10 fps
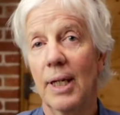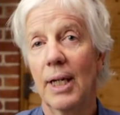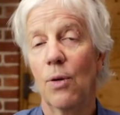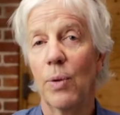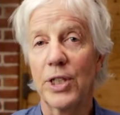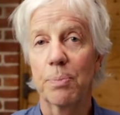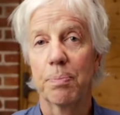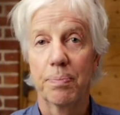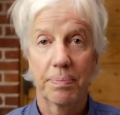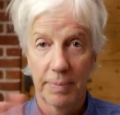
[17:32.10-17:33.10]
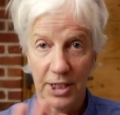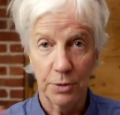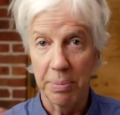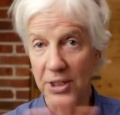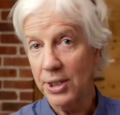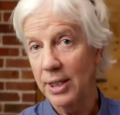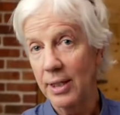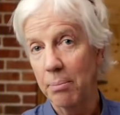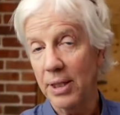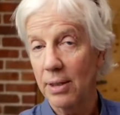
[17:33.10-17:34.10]
which is busting the
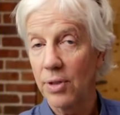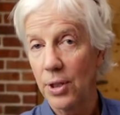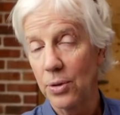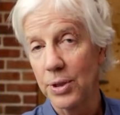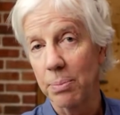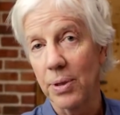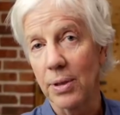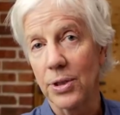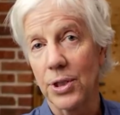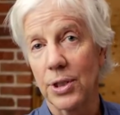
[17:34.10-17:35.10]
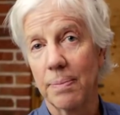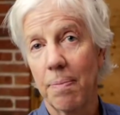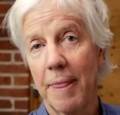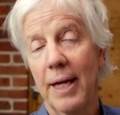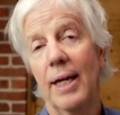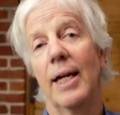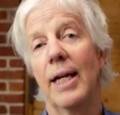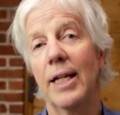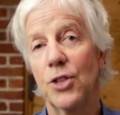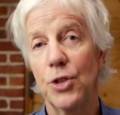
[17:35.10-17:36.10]
myth of the old approach,
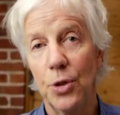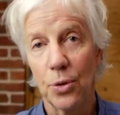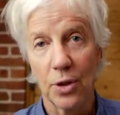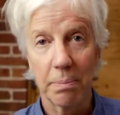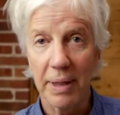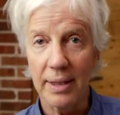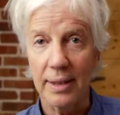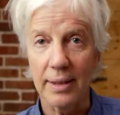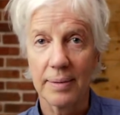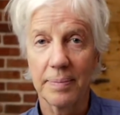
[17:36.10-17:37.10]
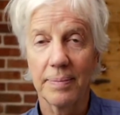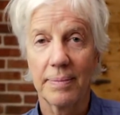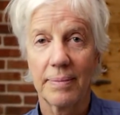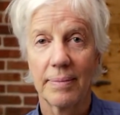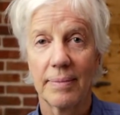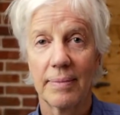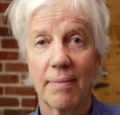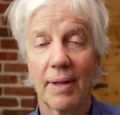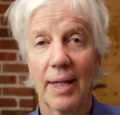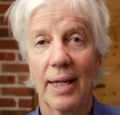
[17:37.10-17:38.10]
is your method.
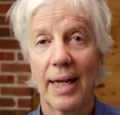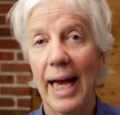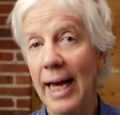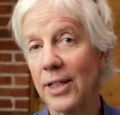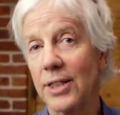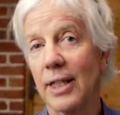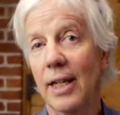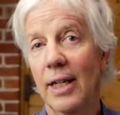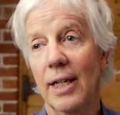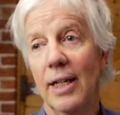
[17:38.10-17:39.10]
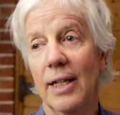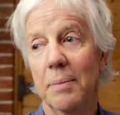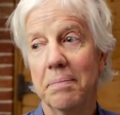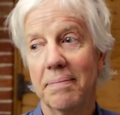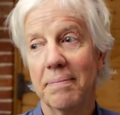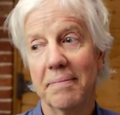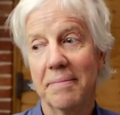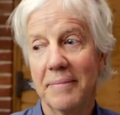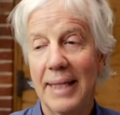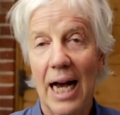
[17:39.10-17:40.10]
And
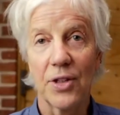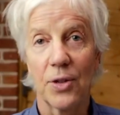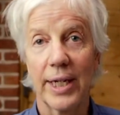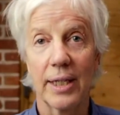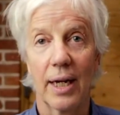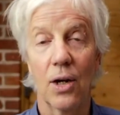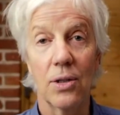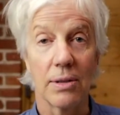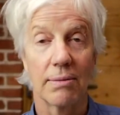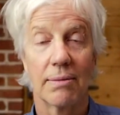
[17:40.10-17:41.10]
now they're going, oh,